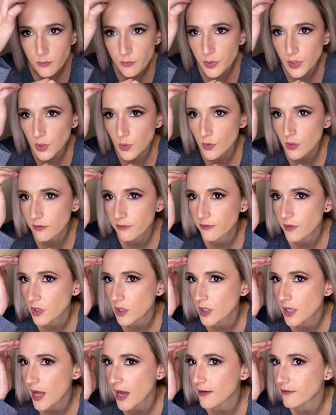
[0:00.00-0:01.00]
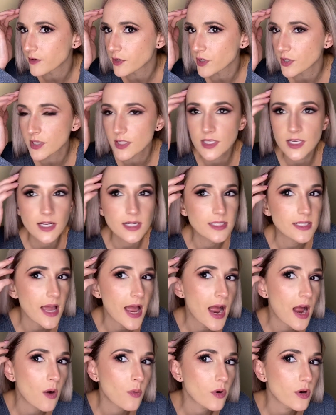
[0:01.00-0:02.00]
beautiful after 6
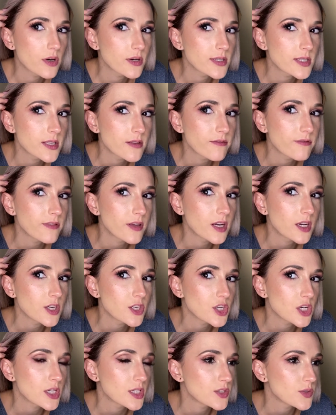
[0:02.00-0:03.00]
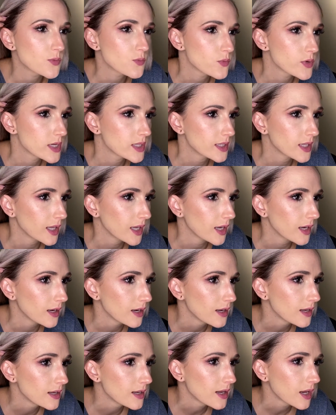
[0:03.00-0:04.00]
hours. The finish is
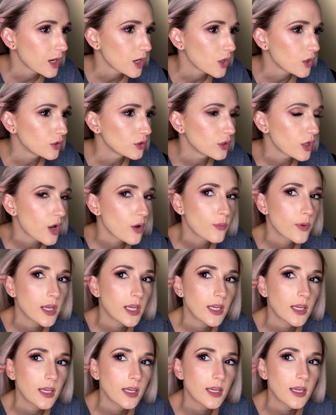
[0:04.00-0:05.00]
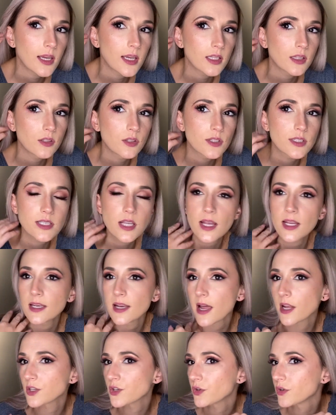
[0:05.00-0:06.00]
really glowy. It looks like
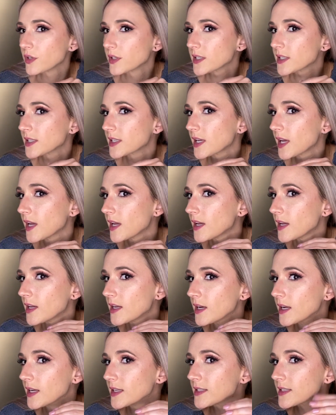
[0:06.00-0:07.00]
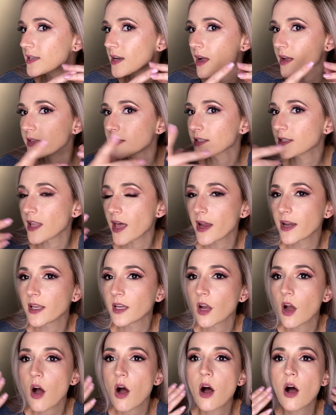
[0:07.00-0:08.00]
natural skin. It's not
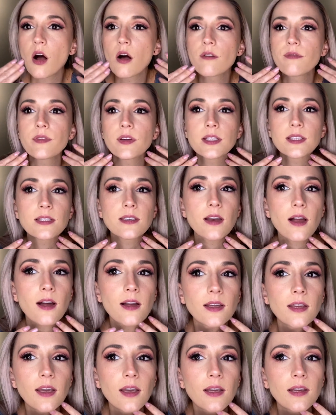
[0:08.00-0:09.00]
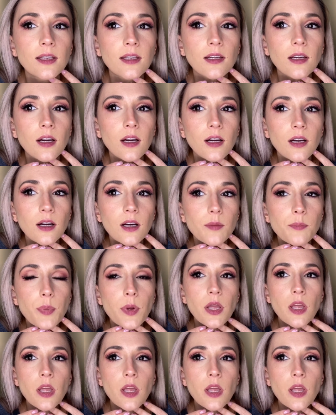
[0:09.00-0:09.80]
sliding off. It's not caking up.